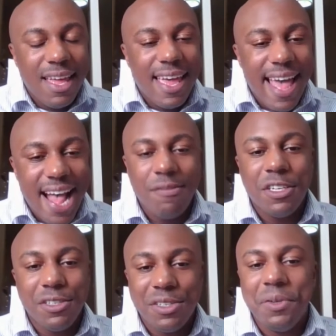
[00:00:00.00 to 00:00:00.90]
have your
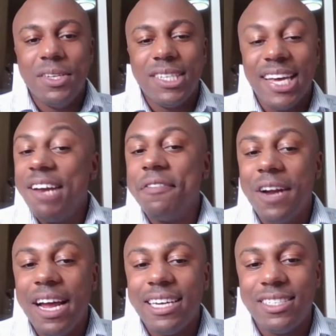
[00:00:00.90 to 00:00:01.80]
students ever
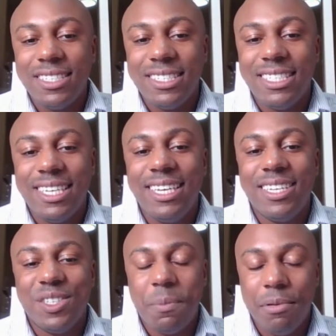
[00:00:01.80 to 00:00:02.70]
actually seen a
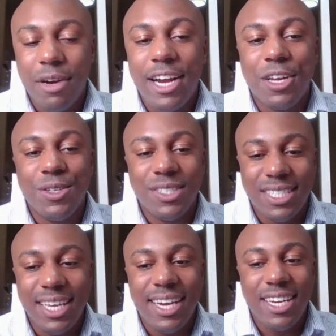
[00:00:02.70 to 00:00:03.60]
soprano
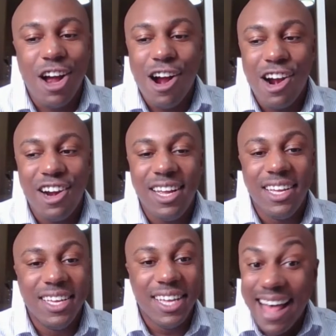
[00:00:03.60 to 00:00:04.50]
sing an
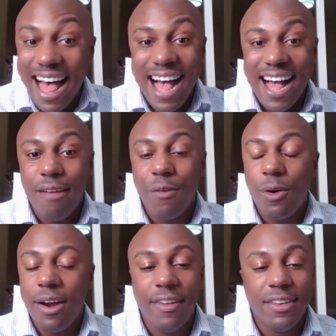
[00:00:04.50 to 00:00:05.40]
aria live, or
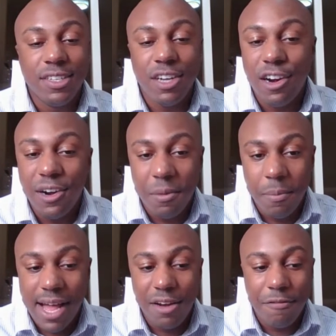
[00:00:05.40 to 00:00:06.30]
have they just heard
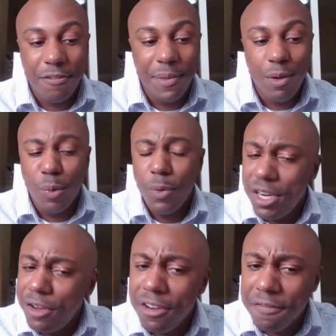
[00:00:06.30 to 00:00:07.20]
about it from you? And we
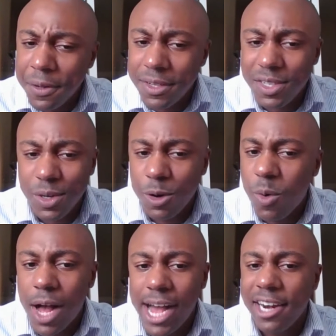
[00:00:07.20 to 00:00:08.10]
know you're focusing on
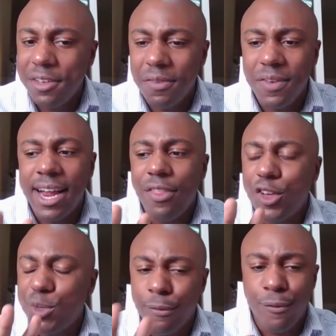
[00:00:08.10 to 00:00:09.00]
choir. You've got
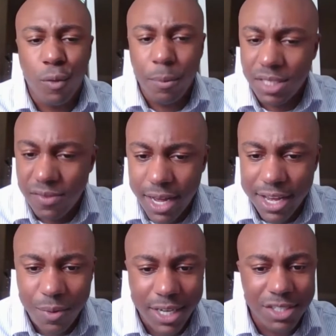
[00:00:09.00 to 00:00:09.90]
those performance
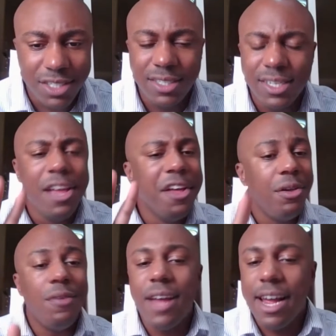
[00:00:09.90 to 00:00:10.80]
evaluations.
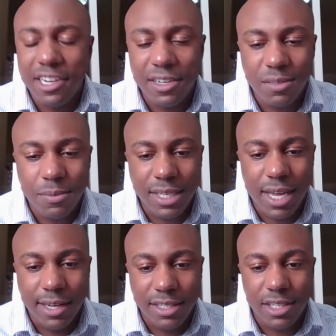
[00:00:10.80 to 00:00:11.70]
You've got Christmas
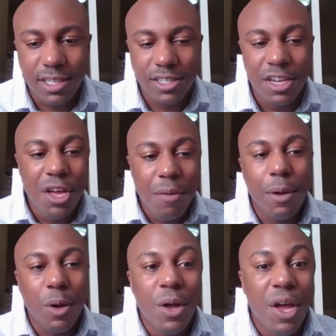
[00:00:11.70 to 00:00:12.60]
concerts.
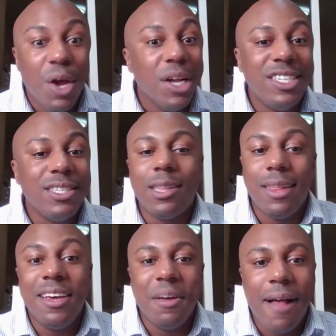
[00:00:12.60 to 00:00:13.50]
But just
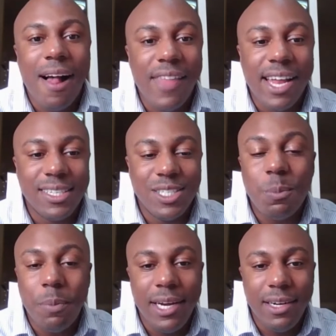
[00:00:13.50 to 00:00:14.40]
think about that
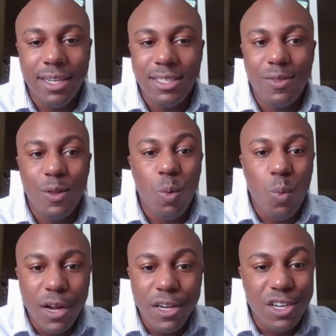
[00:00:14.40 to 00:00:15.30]
experience and the
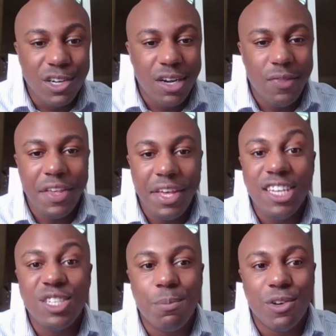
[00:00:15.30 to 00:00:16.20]
wonder and the
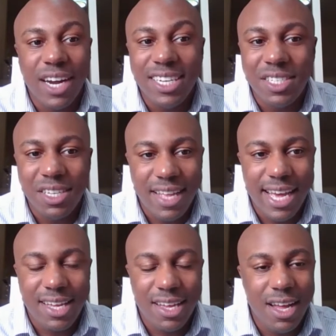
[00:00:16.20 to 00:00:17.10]
inspiration
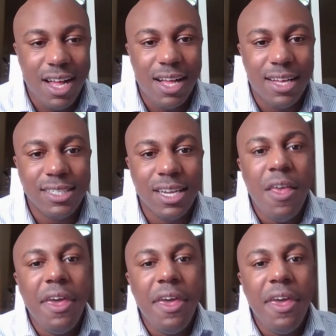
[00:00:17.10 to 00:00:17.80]
that could cause.